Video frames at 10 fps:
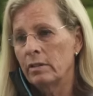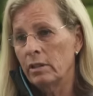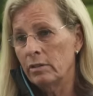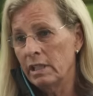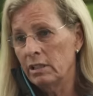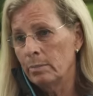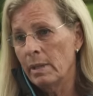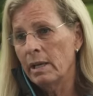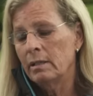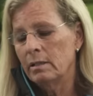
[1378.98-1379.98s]
their needs
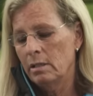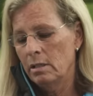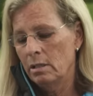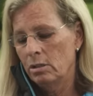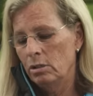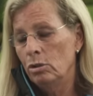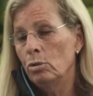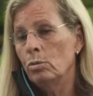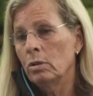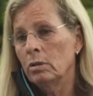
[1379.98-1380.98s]
met
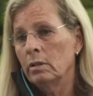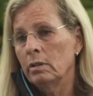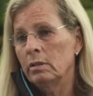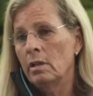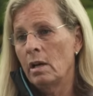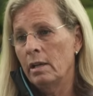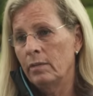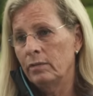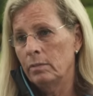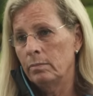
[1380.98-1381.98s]
you will not
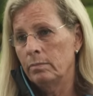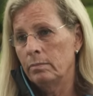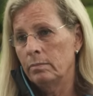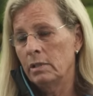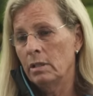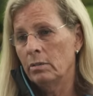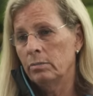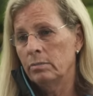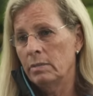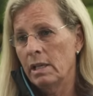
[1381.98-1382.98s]
have to, you know,
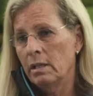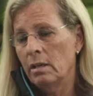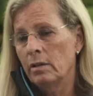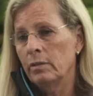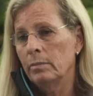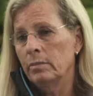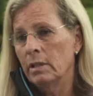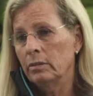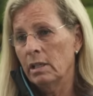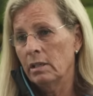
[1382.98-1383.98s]
take care of them.
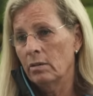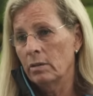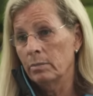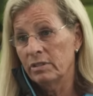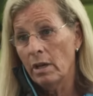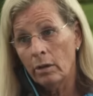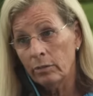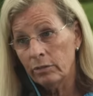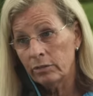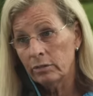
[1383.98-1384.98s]
They'll take care of
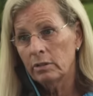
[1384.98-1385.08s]
themselves.